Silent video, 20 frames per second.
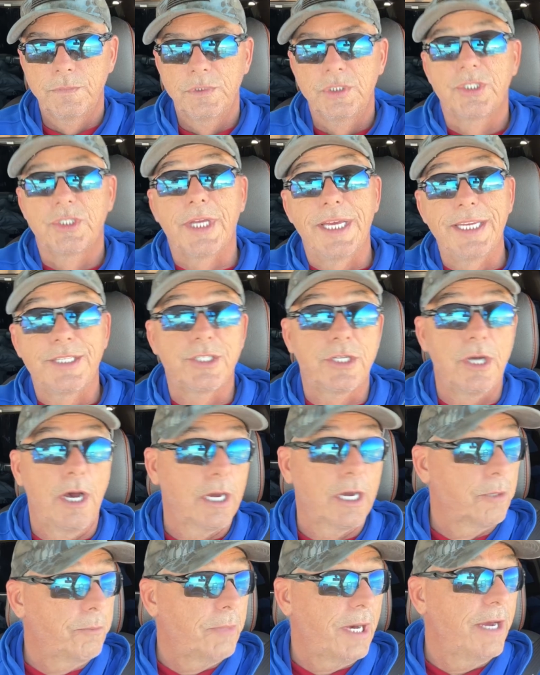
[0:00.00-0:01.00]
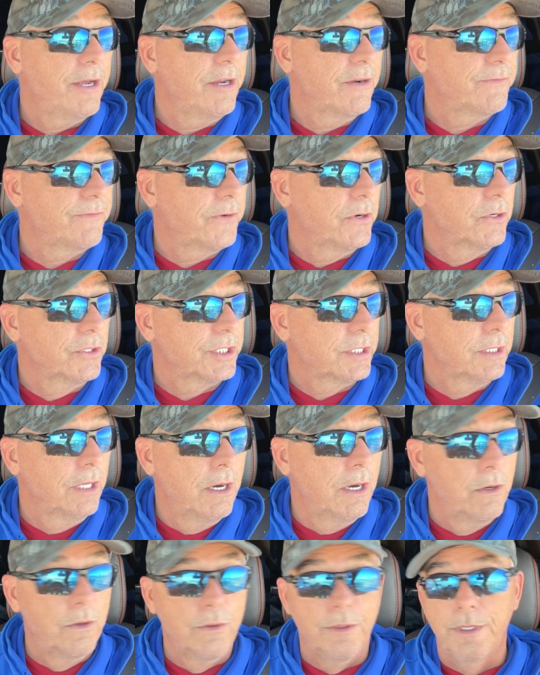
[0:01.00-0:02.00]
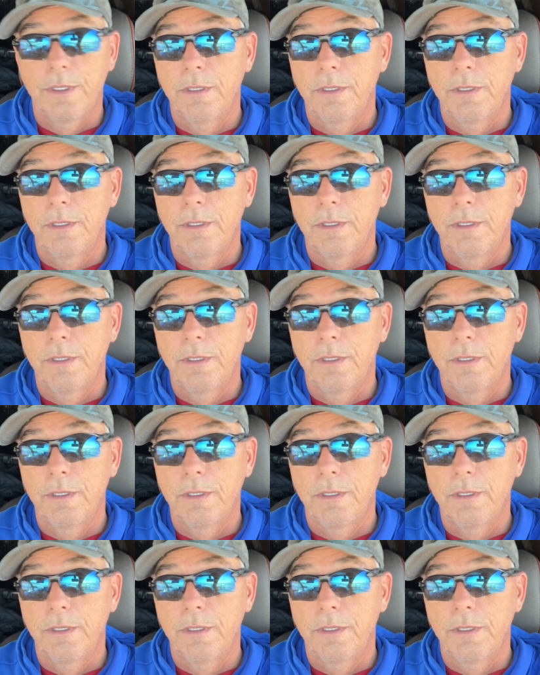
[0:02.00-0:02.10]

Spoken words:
So let's talk about your first load.